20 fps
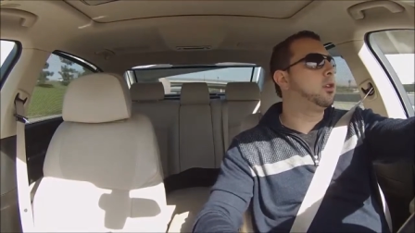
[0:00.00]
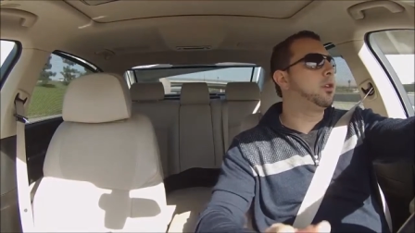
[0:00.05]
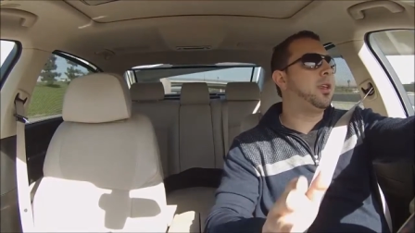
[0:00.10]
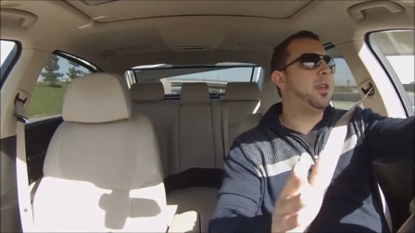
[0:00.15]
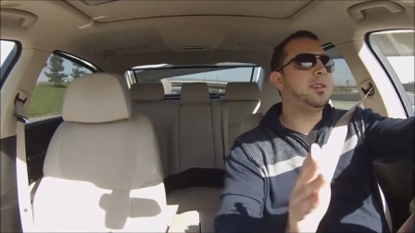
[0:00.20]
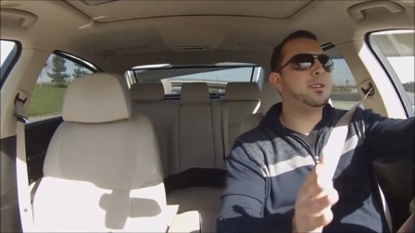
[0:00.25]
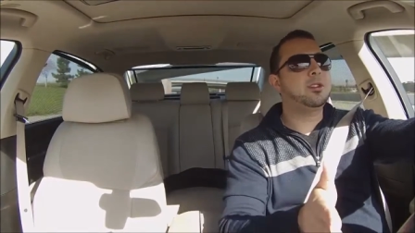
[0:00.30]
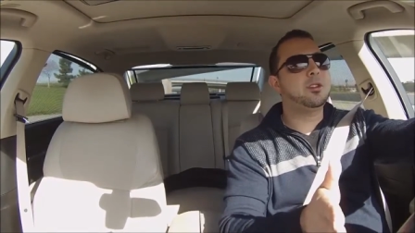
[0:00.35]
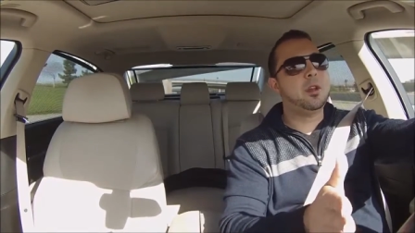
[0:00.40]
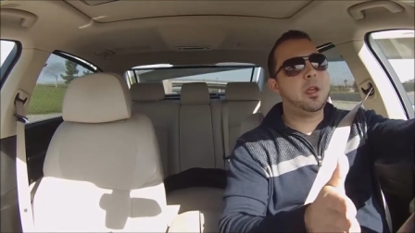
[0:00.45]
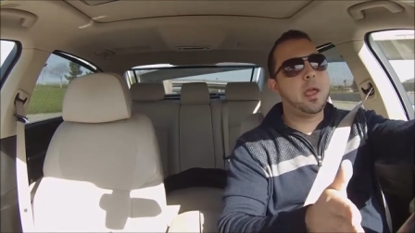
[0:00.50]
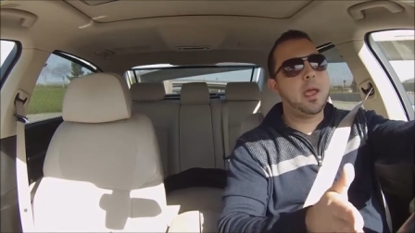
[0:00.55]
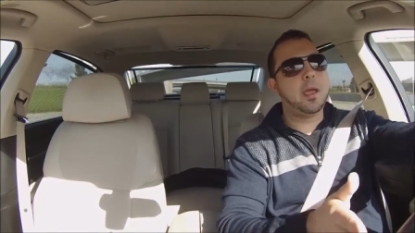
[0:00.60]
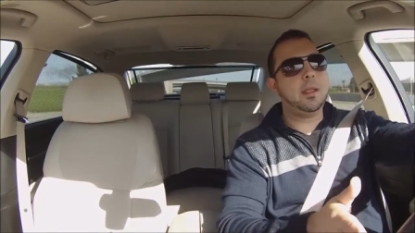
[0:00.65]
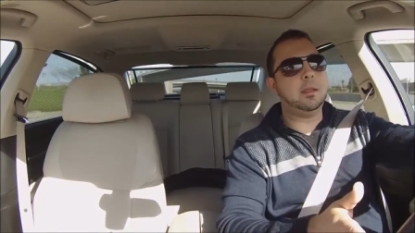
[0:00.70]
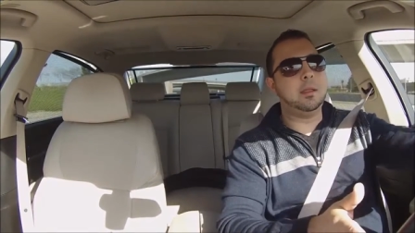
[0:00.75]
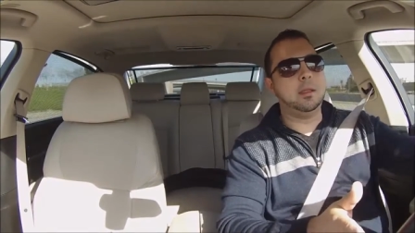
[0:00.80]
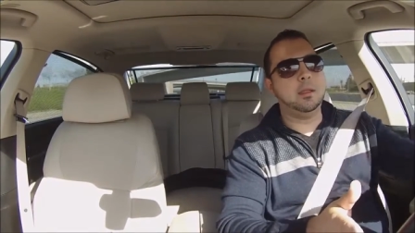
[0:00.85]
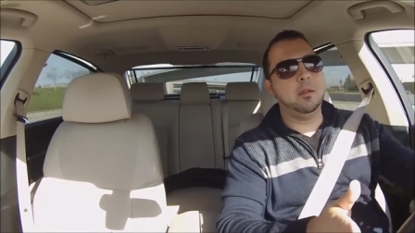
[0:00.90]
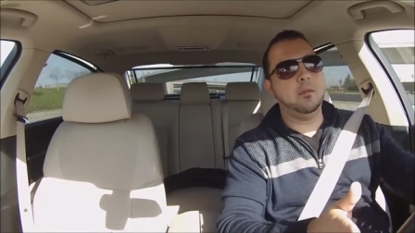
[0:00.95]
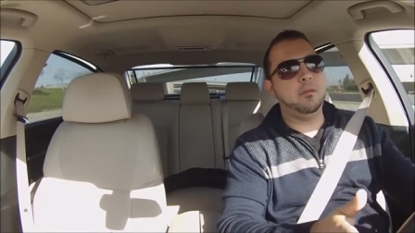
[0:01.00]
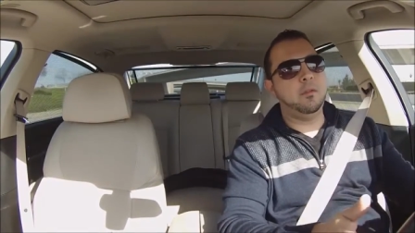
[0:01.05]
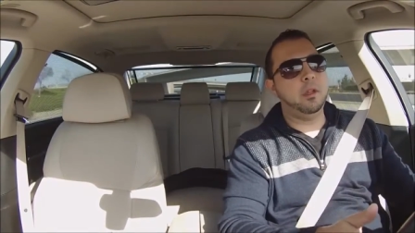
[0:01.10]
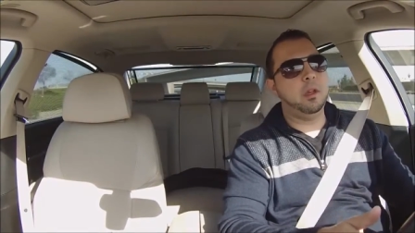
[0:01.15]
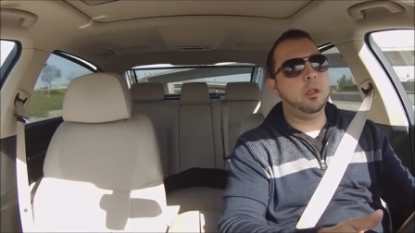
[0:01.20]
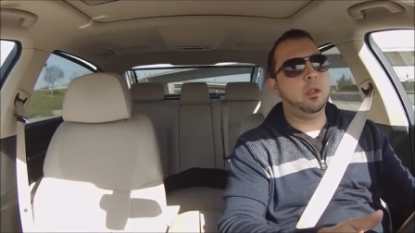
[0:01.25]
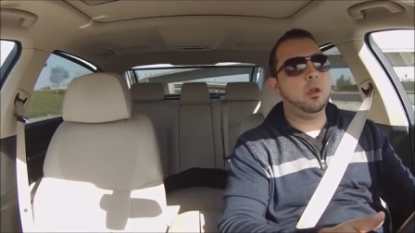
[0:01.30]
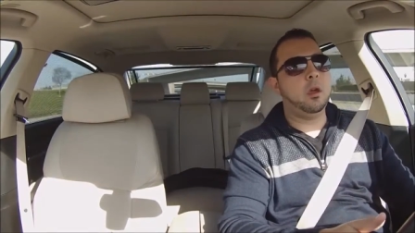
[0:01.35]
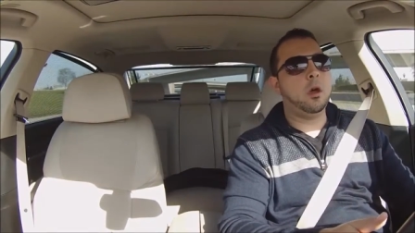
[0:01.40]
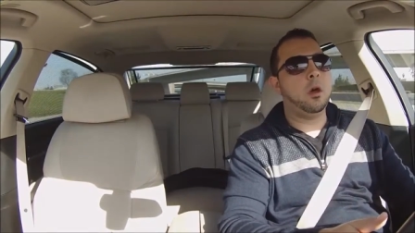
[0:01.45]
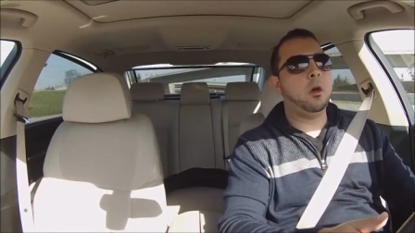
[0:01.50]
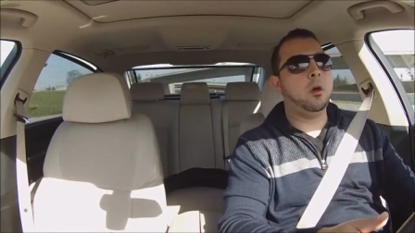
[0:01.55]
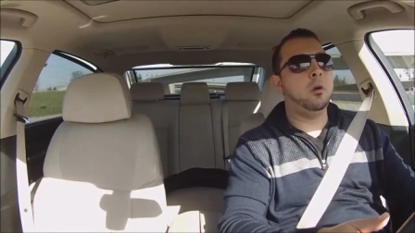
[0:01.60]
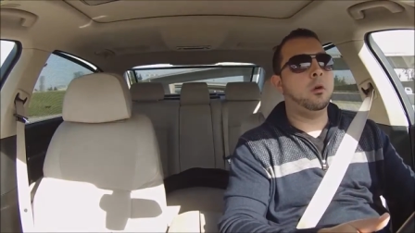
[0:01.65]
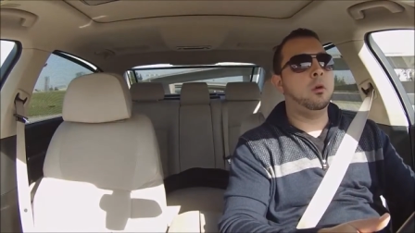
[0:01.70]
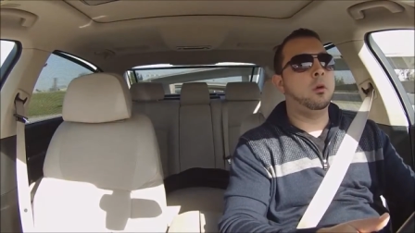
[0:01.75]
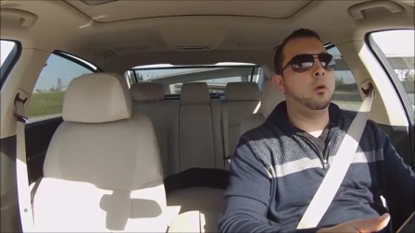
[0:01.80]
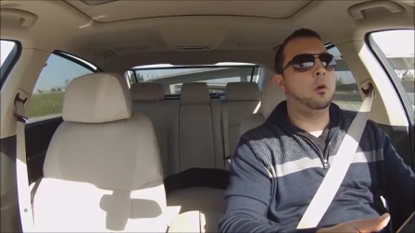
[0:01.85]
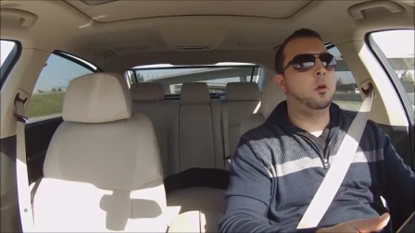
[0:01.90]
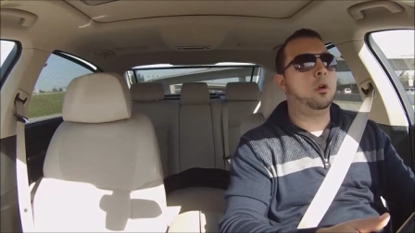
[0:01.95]
So yesterday I did the video
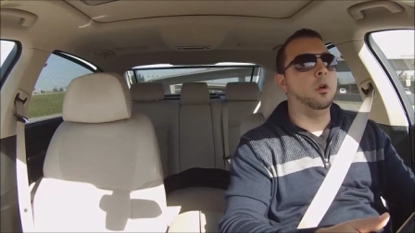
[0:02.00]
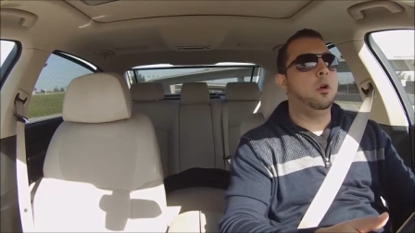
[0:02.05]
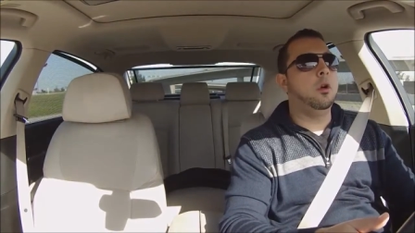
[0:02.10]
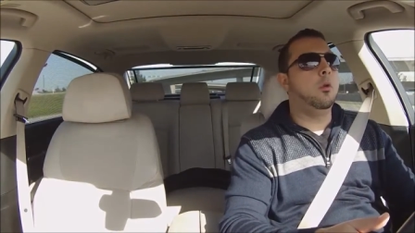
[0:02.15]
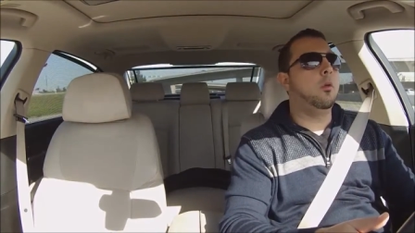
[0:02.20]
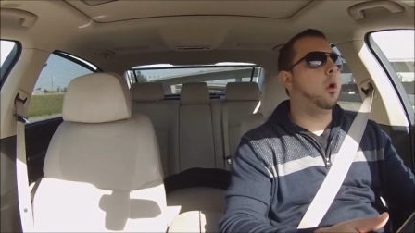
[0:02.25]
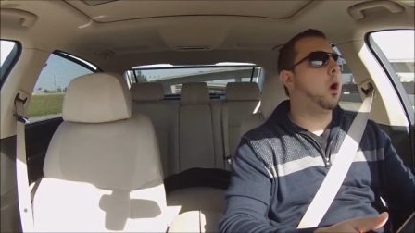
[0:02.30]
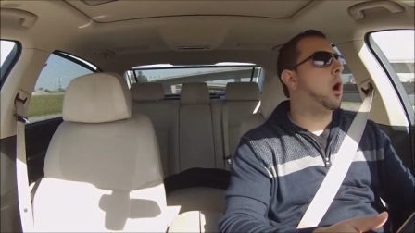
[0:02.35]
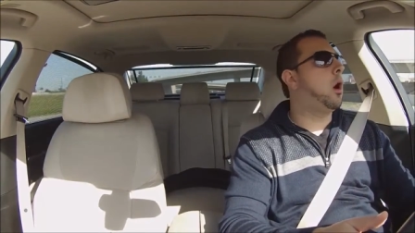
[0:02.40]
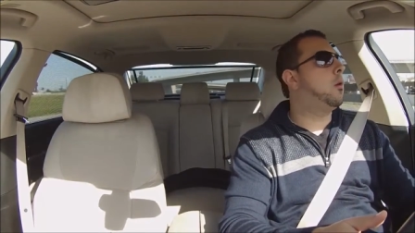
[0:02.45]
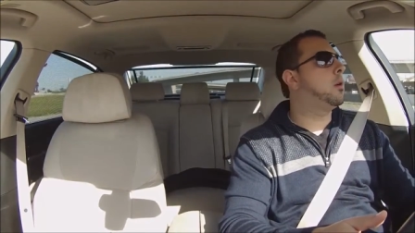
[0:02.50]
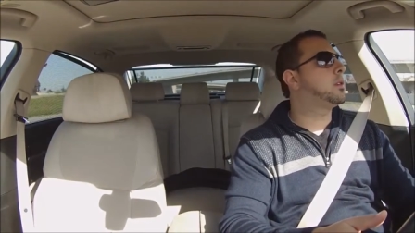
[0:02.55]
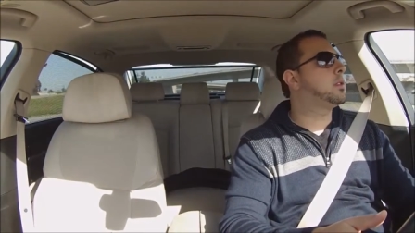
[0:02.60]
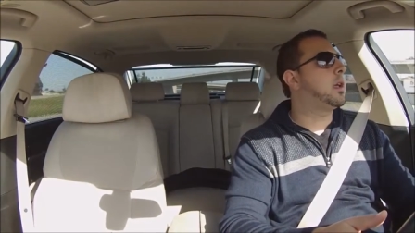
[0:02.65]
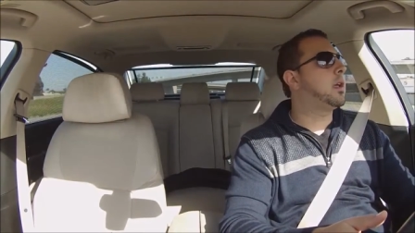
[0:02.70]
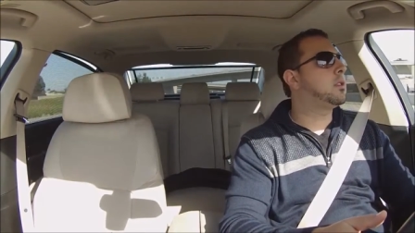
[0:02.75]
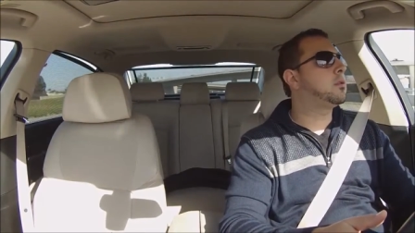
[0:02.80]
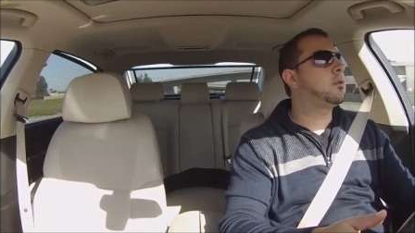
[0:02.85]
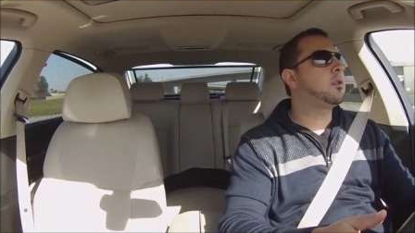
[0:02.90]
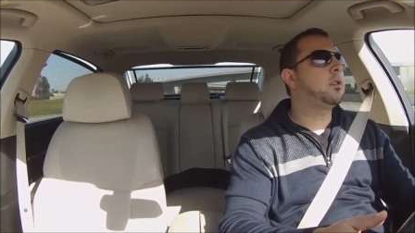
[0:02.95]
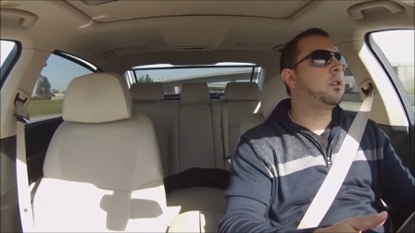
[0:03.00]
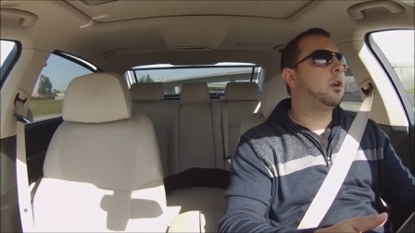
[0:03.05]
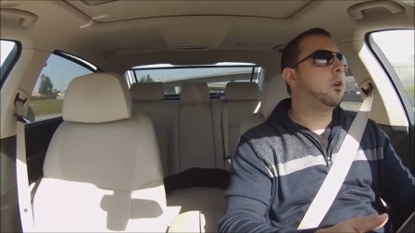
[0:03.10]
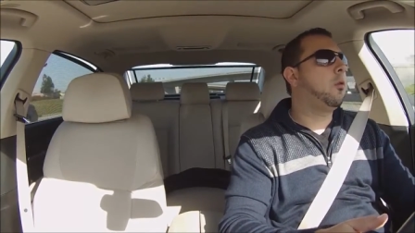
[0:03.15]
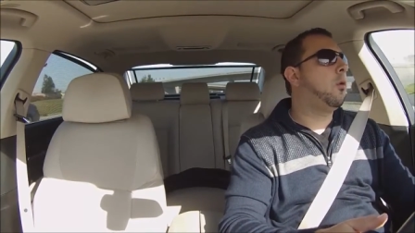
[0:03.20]
where I was answering the